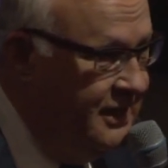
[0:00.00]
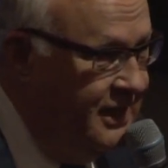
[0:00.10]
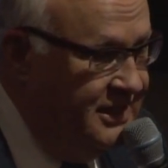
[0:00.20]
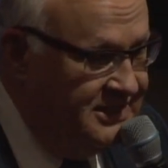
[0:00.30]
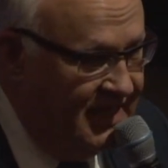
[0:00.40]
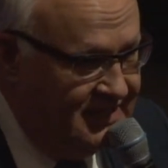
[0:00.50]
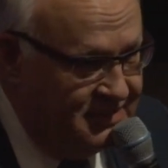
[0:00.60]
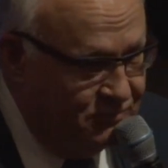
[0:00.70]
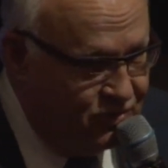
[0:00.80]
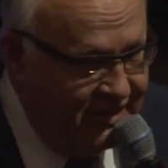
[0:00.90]
And he's had
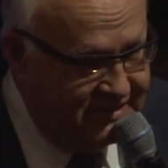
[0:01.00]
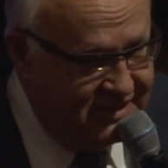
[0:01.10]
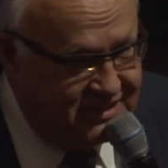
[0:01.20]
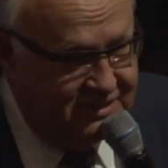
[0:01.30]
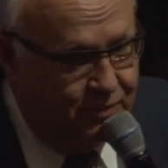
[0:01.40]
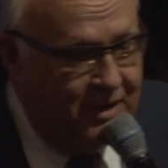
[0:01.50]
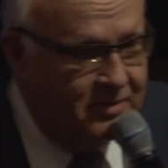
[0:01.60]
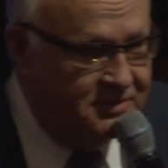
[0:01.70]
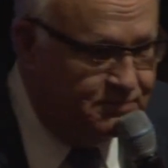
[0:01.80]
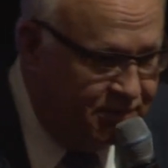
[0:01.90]
some transition
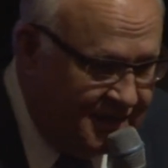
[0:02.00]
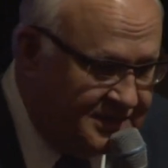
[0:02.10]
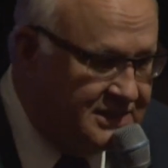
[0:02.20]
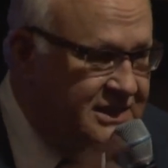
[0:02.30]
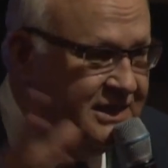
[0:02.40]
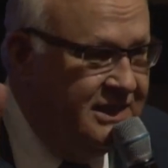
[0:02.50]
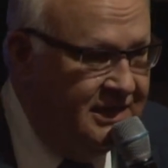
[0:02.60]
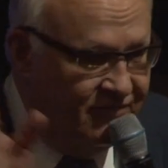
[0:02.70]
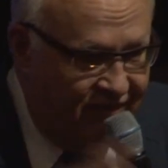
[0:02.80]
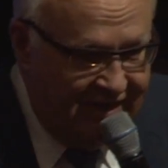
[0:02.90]
problems plus
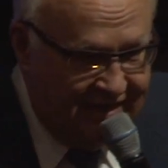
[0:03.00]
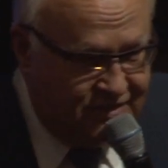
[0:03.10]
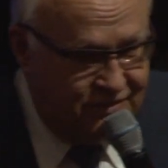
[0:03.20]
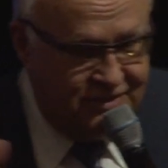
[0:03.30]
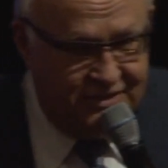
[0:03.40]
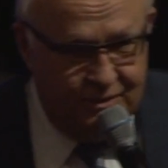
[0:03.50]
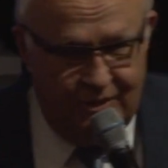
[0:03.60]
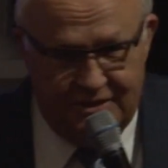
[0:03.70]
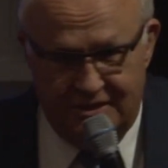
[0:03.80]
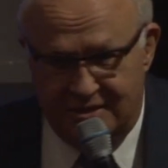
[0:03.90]
financial
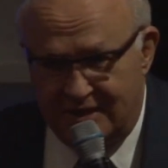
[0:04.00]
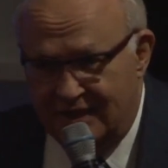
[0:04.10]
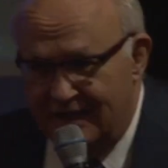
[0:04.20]
situations.